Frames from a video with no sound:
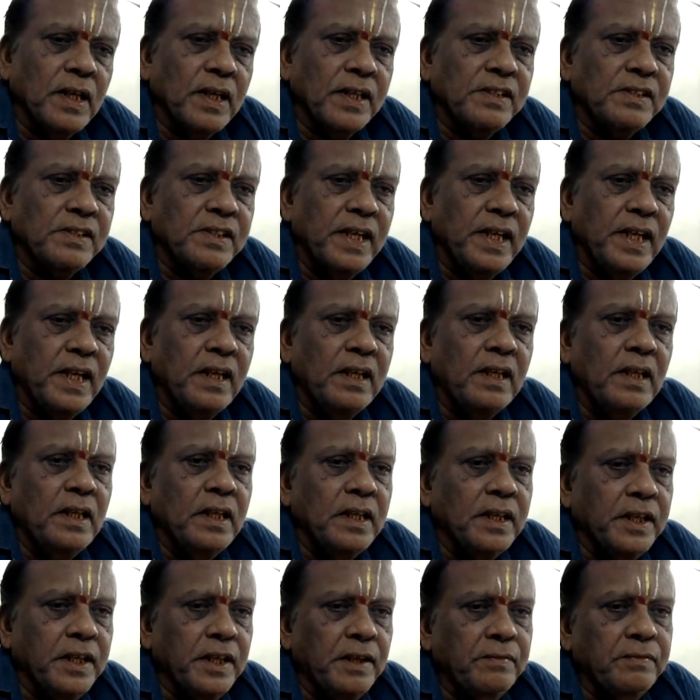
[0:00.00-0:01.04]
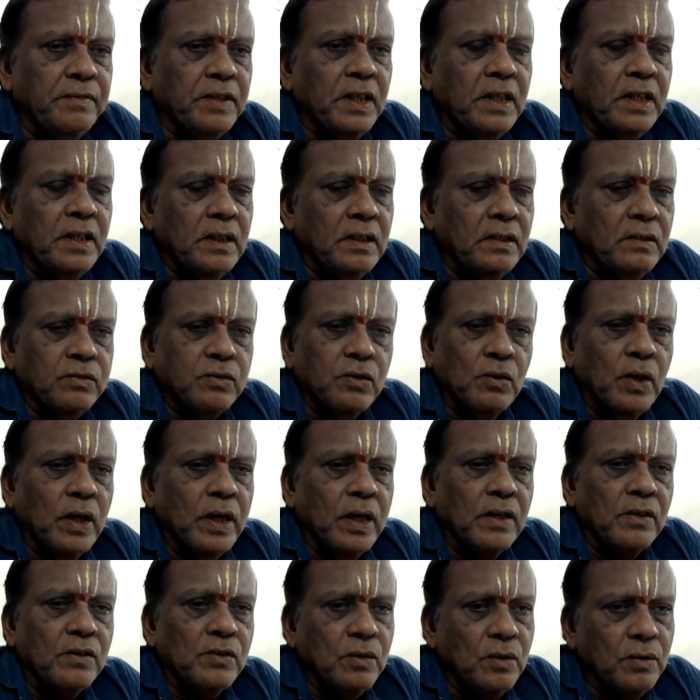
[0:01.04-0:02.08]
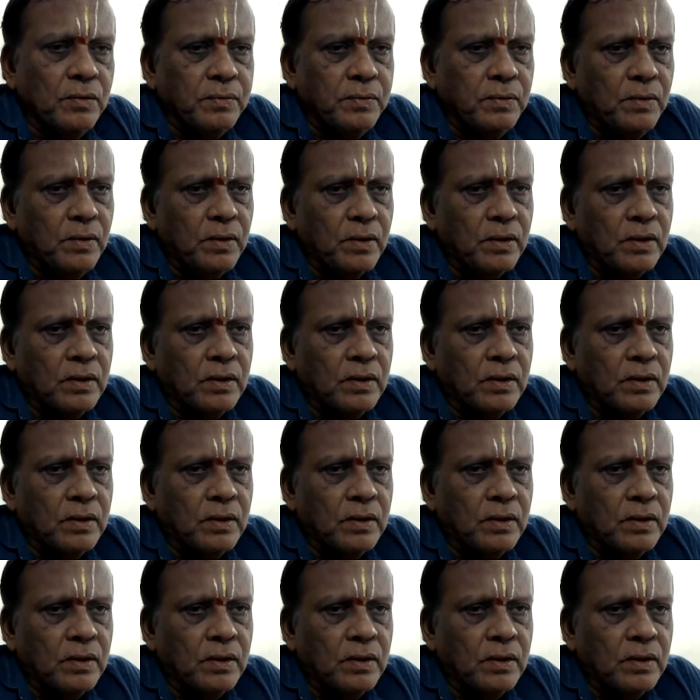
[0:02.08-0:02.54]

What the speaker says: sale, gift, so on and so forth.